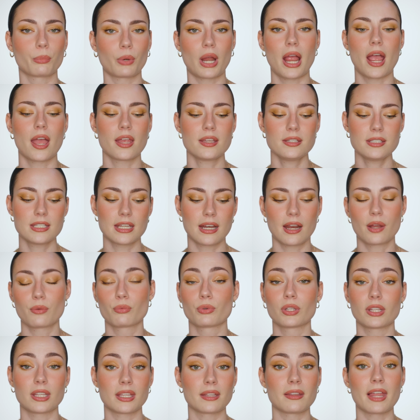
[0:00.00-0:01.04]
brand, and I
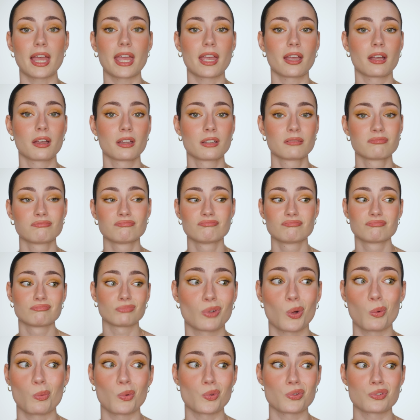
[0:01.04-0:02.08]
really like
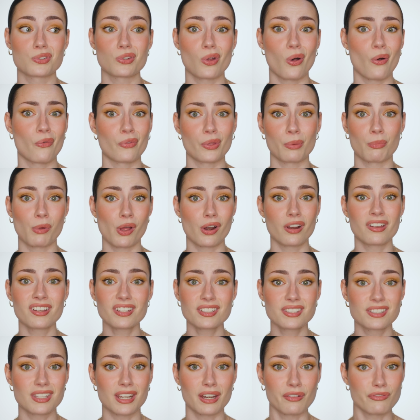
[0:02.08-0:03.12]
almost all their
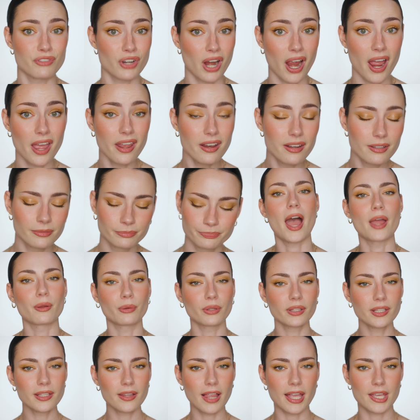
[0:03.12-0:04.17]
products that I've tried. I
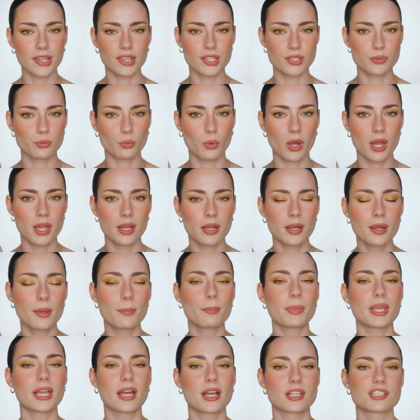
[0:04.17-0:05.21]
really like this
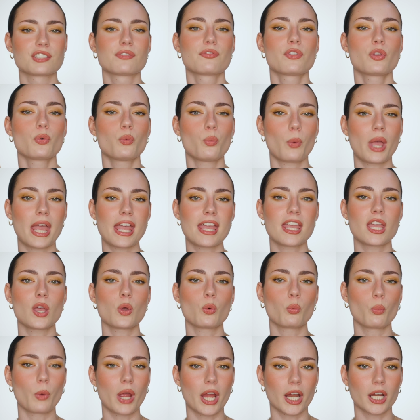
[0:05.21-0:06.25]
one because of the way
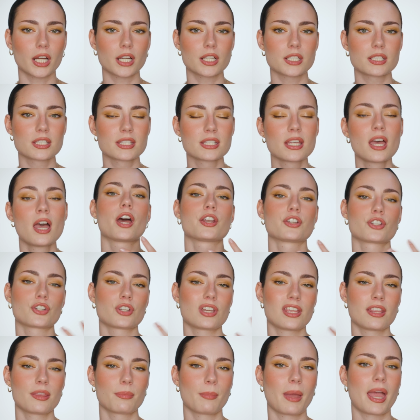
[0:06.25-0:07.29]
it wears
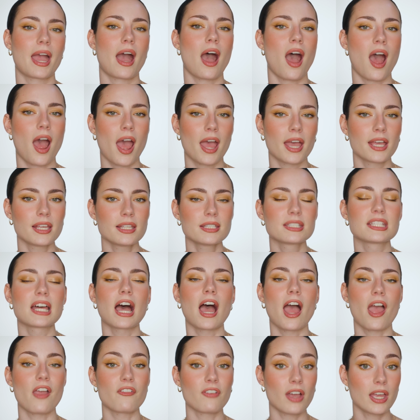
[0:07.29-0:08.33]
underneath my eyes.
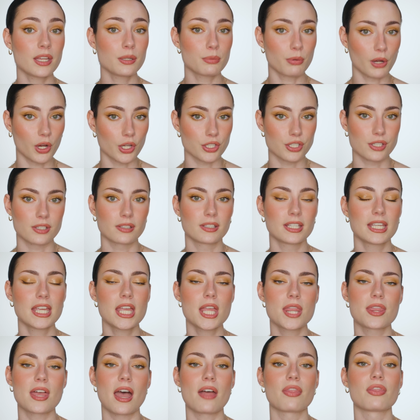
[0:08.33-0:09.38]
I find
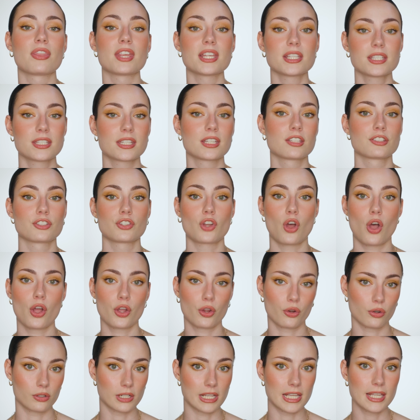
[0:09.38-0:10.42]
personally that this does not
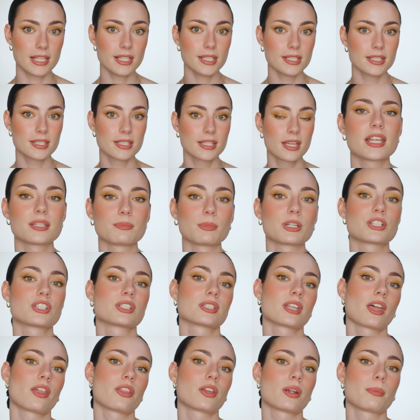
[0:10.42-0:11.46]
crease as much
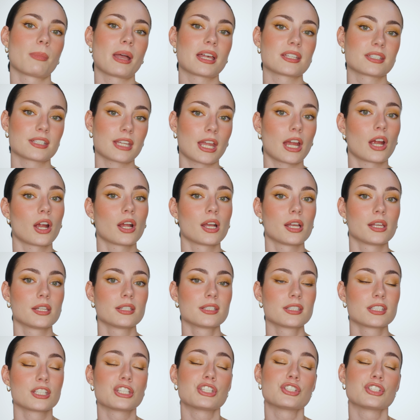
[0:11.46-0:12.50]
as other mascaras